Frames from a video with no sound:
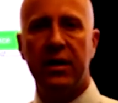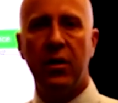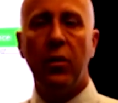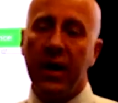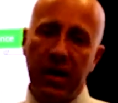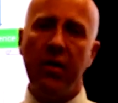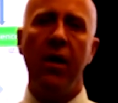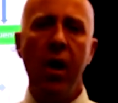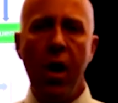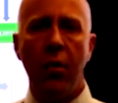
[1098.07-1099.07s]
What do you do at
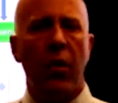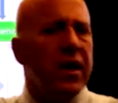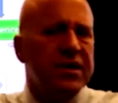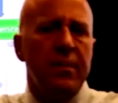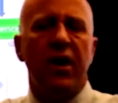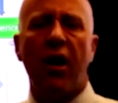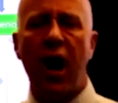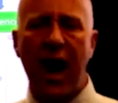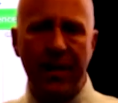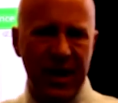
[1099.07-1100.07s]
home? What are some of your
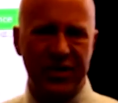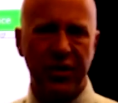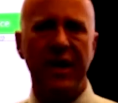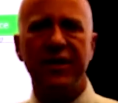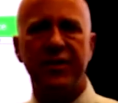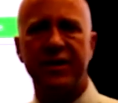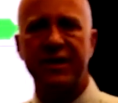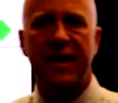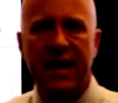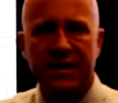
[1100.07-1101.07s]
hobbies, your interests,
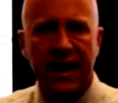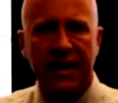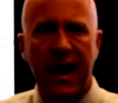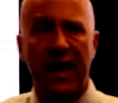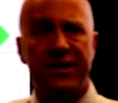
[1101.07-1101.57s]
things like that?